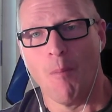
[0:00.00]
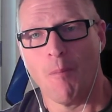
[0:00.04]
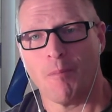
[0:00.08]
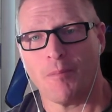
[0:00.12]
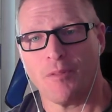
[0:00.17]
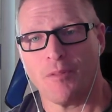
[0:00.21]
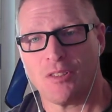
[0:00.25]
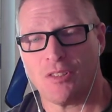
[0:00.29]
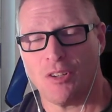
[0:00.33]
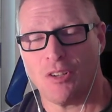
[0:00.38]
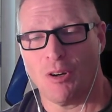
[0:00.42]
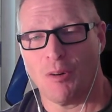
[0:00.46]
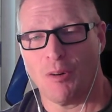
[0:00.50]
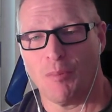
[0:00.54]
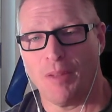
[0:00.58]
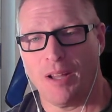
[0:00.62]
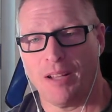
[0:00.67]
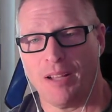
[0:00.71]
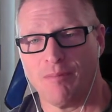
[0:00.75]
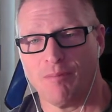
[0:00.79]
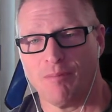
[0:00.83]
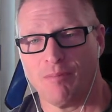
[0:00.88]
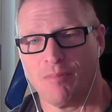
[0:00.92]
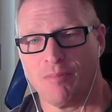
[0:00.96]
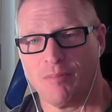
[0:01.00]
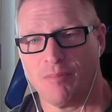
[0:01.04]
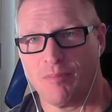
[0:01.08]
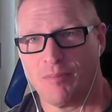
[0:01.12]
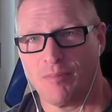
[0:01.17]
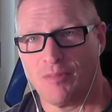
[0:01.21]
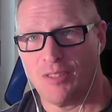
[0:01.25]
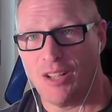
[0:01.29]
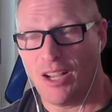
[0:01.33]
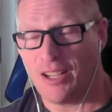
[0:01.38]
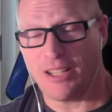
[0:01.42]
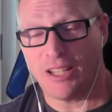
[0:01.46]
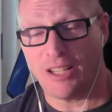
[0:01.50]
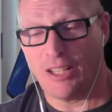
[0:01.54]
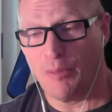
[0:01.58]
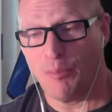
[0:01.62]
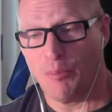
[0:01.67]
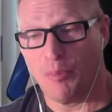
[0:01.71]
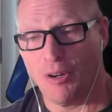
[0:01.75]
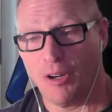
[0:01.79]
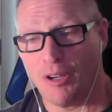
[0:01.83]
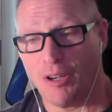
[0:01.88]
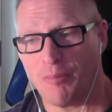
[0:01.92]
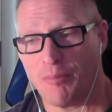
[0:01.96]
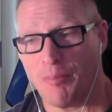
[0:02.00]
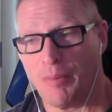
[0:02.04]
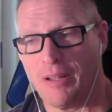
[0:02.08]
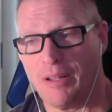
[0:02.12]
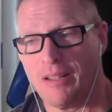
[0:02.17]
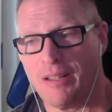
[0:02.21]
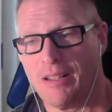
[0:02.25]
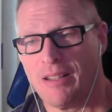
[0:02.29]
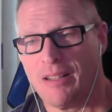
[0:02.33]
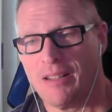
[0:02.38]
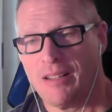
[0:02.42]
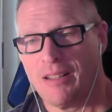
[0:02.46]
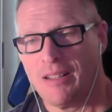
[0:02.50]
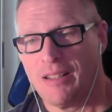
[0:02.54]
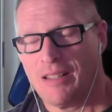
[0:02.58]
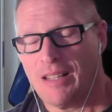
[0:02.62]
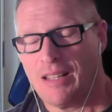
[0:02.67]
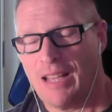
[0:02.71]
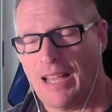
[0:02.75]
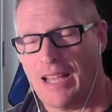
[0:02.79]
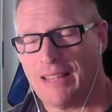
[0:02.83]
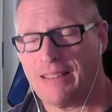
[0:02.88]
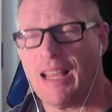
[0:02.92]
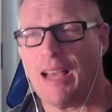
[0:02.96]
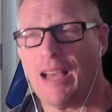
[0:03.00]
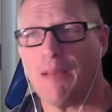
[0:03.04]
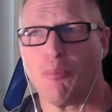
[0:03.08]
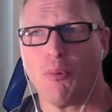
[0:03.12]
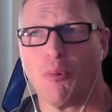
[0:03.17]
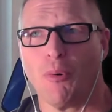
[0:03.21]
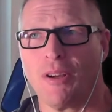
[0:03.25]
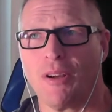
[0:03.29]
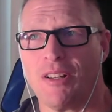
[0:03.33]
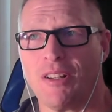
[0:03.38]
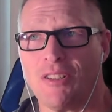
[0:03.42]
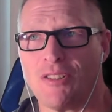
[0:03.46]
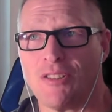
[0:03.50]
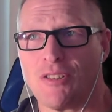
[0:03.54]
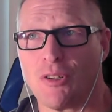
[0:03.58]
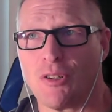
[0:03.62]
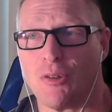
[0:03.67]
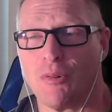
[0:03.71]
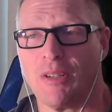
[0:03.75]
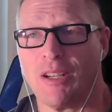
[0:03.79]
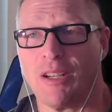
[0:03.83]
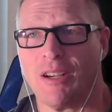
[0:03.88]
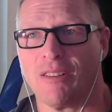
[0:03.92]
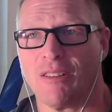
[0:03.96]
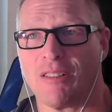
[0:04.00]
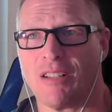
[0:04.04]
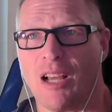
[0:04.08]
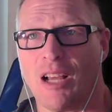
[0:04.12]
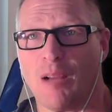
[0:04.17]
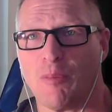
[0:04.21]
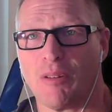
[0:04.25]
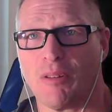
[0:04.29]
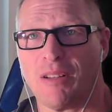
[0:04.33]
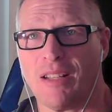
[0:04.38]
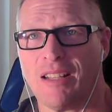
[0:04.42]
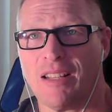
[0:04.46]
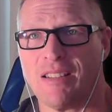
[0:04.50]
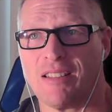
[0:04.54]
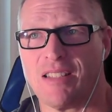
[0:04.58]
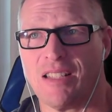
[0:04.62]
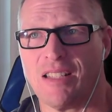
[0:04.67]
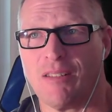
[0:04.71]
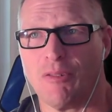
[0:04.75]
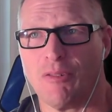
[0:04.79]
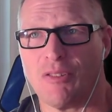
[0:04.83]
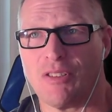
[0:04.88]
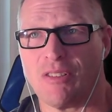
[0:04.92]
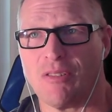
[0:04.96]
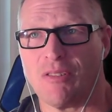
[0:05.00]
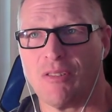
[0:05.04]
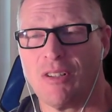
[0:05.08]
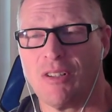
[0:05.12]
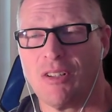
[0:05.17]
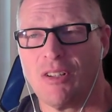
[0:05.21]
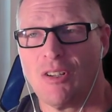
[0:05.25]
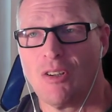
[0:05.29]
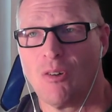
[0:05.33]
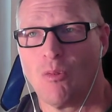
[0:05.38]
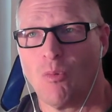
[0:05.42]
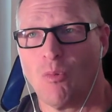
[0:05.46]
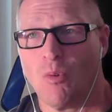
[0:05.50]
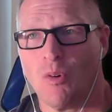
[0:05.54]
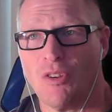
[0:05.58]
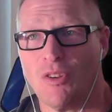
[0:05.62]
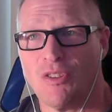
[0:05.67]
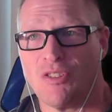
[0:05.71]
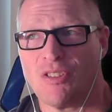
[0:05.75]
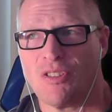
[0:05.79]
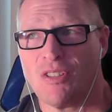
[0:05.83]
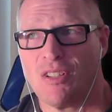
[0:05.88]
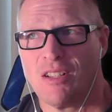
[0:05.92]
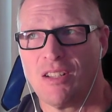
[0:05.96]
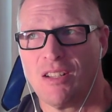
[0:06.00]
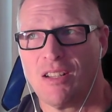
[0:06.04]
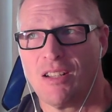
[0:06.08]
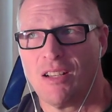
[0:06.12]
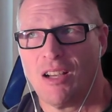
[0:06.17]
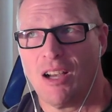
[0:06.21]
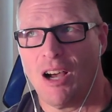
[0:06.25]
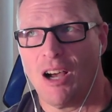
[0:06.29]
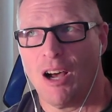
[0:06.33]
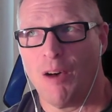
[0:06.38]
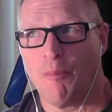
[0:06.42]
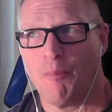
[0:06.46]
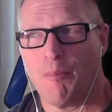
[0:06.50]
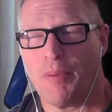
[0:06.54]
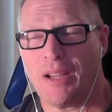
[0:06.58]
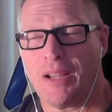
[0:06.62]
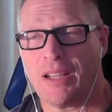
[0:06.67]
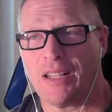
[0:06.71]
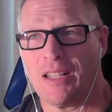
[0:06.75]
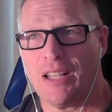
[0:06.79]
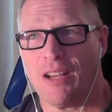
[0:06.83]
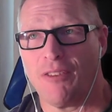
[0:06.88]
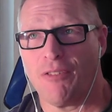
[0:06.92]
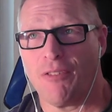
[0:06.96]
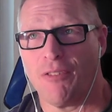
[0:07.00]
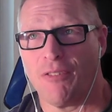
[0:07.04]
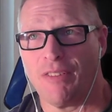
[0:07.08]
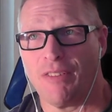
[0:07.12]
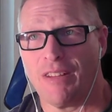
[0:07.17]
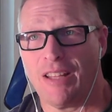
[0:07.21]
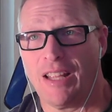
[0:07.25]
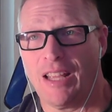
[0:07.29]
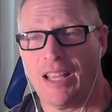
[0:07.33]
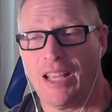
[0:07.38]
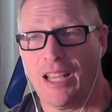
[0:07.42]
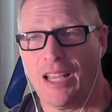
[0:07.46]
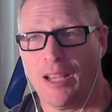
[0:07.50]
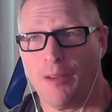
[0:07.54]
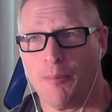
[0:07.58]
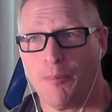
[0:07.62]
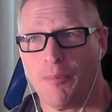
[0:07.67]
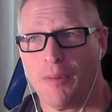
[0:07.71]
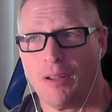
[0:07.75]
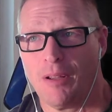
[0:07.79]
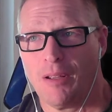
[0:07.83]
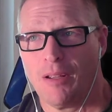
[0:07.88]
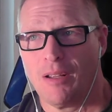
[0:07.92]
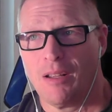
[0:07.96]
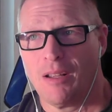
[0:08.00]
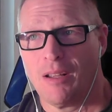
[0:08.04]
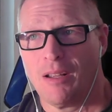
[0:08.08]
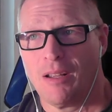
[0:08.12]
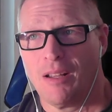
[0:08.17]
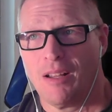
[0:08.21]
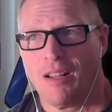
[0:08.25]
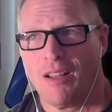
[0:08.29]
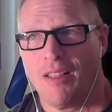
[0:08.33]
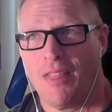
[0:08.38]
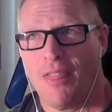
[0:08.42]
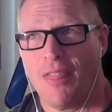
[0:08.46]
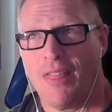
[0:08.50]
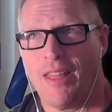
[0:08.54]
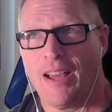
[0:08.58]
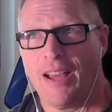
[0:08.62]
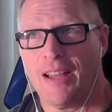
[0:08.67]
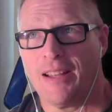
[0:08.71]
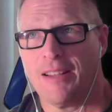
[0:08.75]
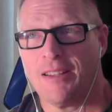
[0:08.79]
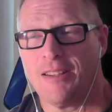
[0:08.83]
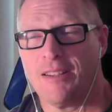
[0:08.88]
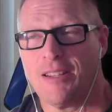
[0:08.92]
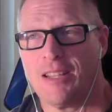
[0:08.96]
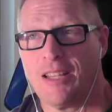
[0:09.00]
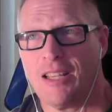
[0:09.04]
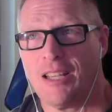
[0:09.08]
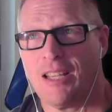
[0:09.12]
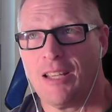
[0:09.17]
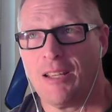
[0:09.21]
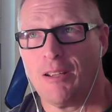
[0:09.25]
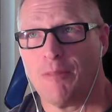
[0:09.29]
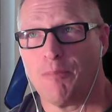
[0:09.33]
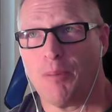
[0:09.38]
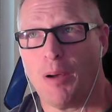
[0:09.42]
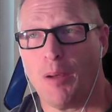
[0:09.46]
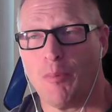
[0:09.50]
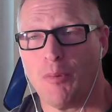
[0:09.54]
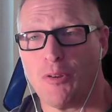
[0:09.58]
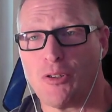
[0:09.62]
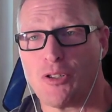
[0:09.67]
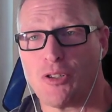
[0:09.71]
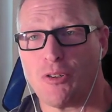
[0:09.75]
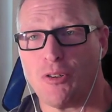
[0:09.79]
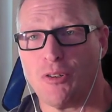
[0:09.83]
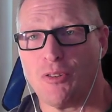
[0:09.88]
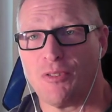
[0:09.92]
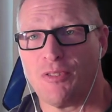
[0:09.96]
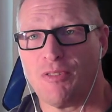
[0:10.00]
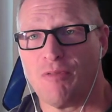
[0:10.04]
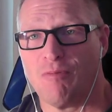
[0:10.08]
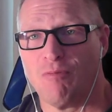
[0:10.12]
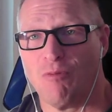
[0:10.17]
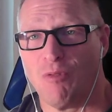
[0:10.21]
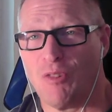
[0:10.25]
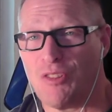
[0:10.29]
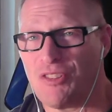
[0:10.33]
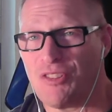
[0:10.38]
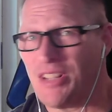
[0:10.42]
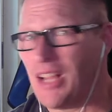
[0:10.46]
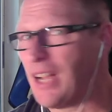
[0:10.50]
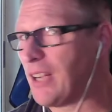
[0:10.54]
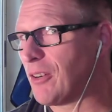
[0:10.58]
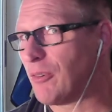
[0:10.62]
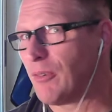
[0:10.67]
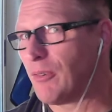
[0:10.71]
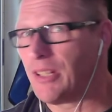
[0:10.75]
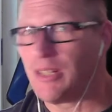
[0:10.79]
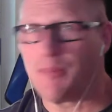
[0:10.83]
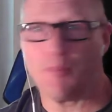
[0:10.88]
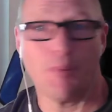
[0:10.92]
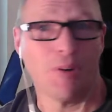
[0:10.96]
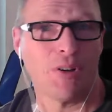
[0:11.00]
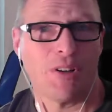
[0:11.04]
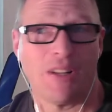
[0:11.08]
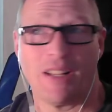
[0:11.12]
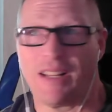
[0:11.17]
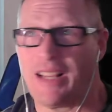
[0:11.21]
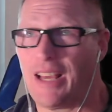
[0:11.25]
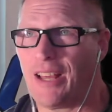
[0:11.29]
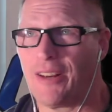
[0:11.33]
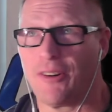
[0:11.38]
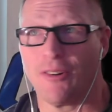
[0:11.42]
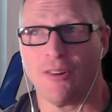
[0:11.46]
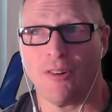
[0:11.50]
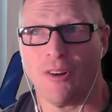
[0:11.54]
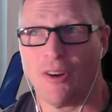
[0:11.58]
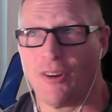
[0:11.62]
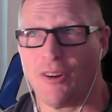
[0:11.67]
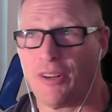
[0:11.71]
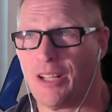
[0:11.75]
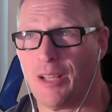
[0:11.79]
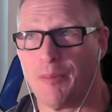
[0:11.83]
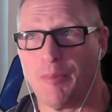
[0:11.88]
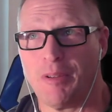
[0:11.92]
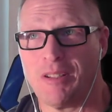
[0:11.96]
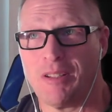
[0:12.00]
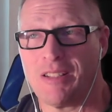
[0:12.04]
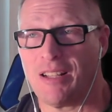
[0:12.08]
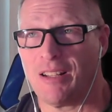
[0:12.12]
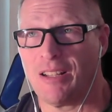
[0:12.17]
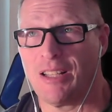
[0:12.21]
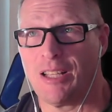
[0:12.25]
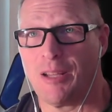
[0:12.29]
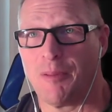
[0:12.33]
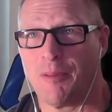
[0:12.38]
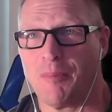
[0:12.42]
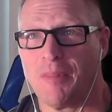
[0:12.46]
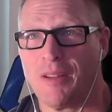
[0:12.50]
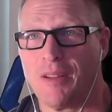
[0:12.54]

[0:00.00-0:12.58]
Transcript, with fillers: So I'm not knocking the book, but at that point in his career, Tom Clancy was was a big enough of a name that the publisher was not going to put an editor on him and tell him,